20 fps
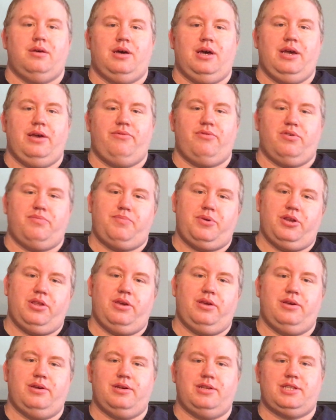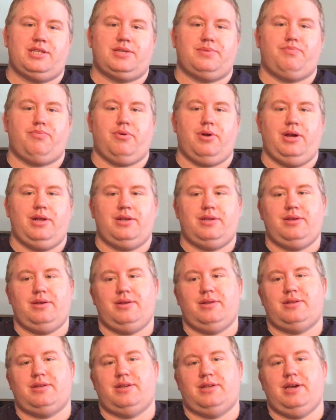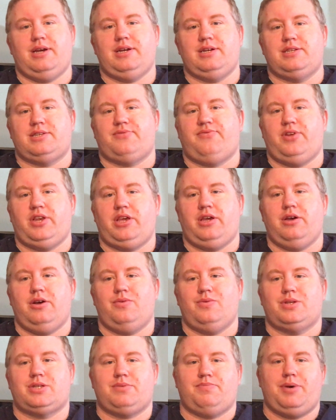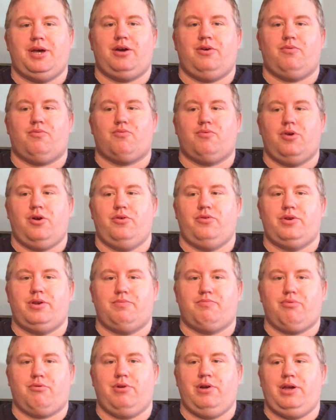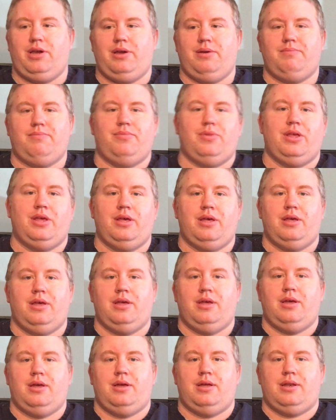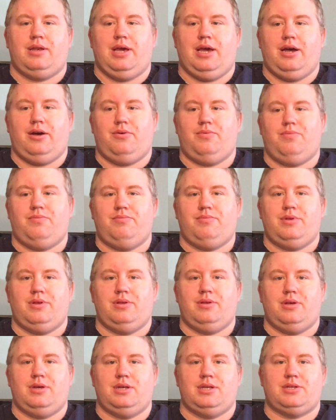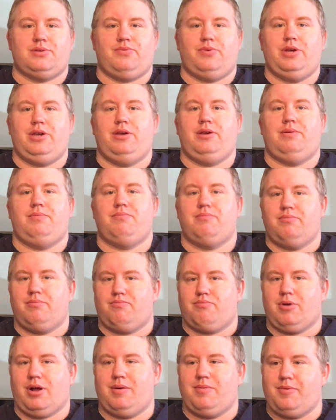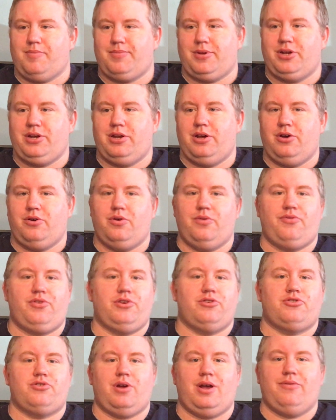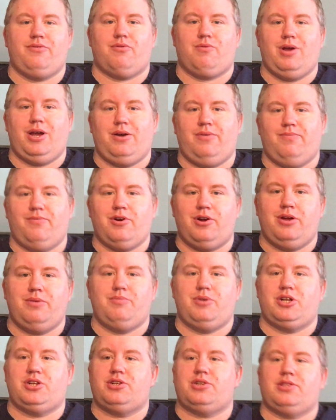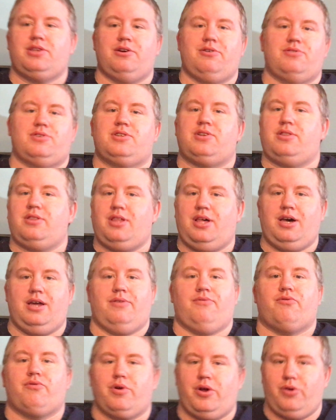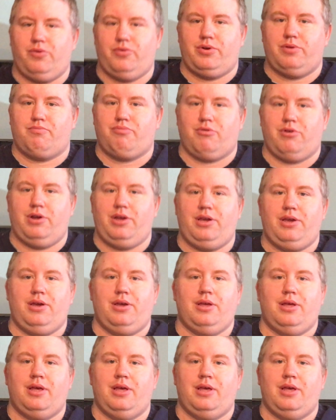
Hi everybody, it's Brett. Today's video is about road debris. Now, as we probably know if you drive around very much, there's a lot of road debris